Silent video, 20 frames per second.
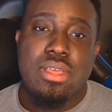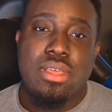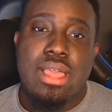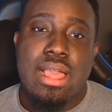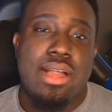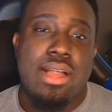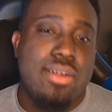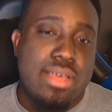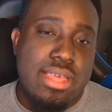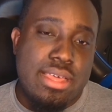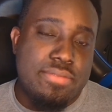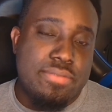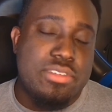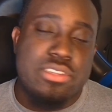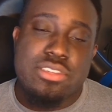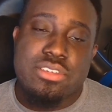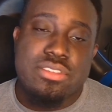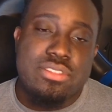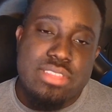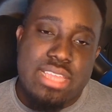
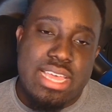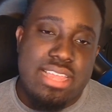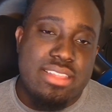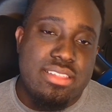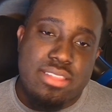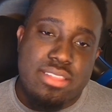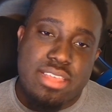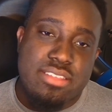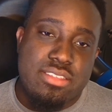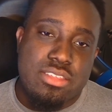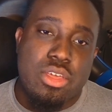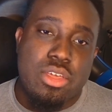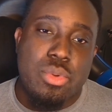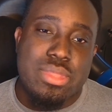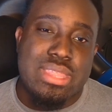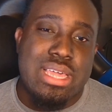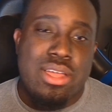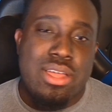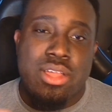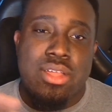However, that doesn't go
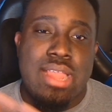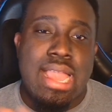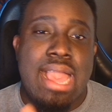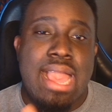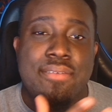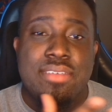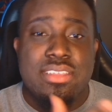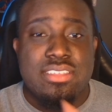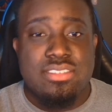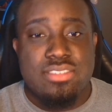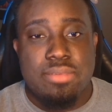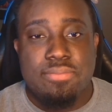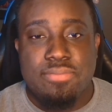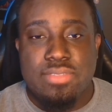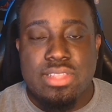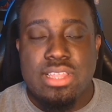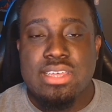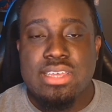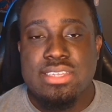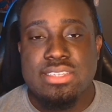without her having some
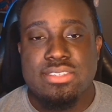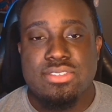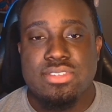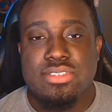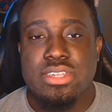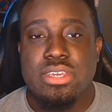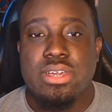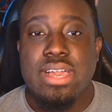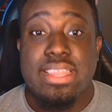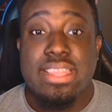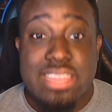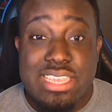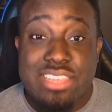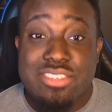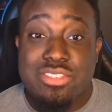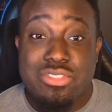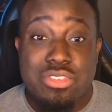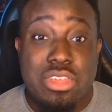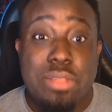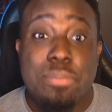flaws, you know? I think
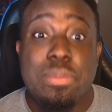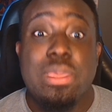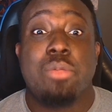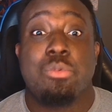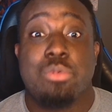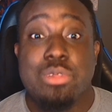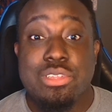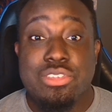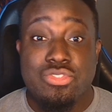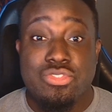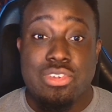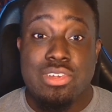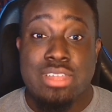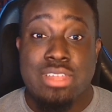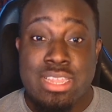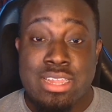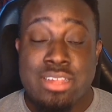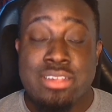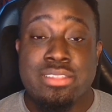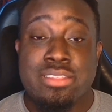she's gonna be a really strong
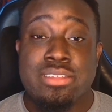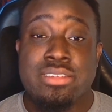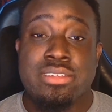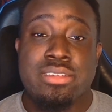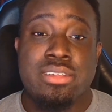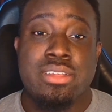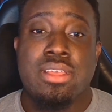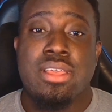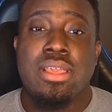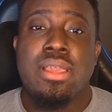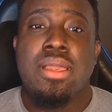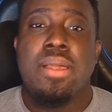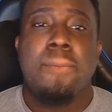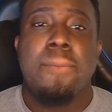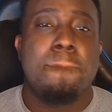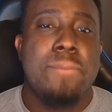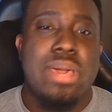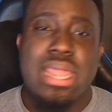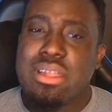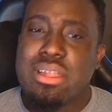character,
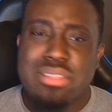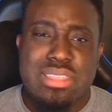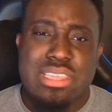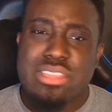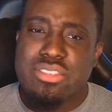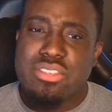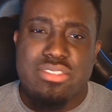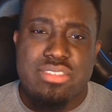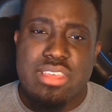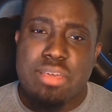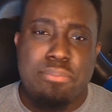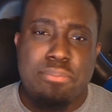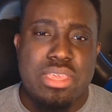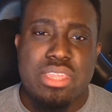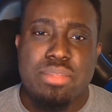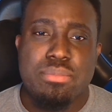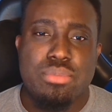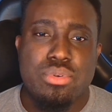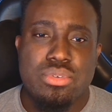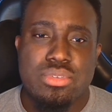but I don't think she's
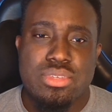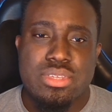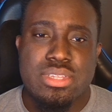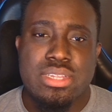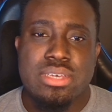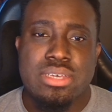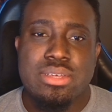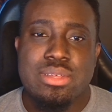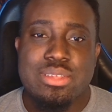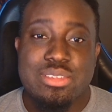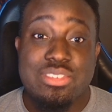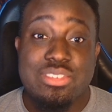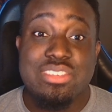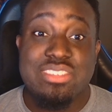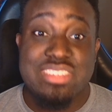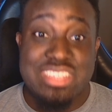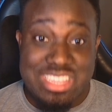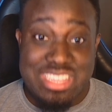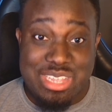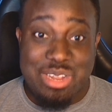unbeatable, you know? She's
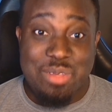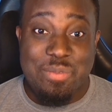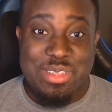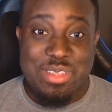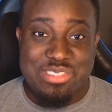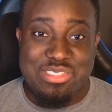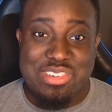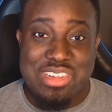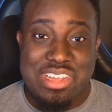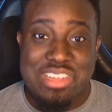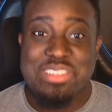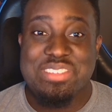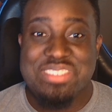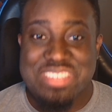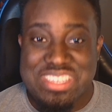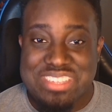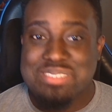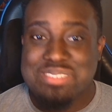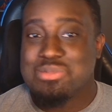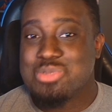a little bit strong. You've
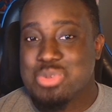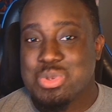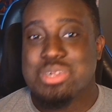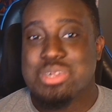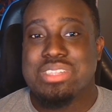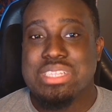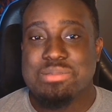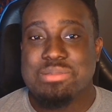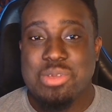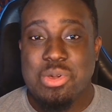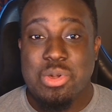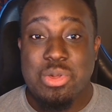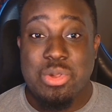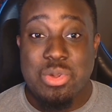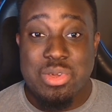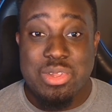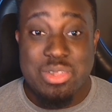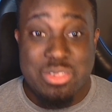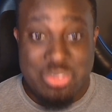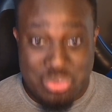seen some Twitter clips going
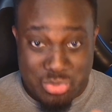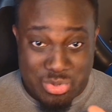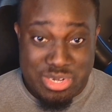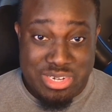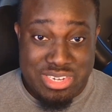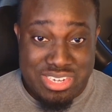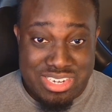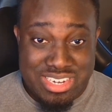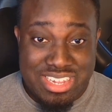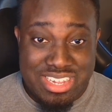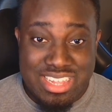on on Twitter.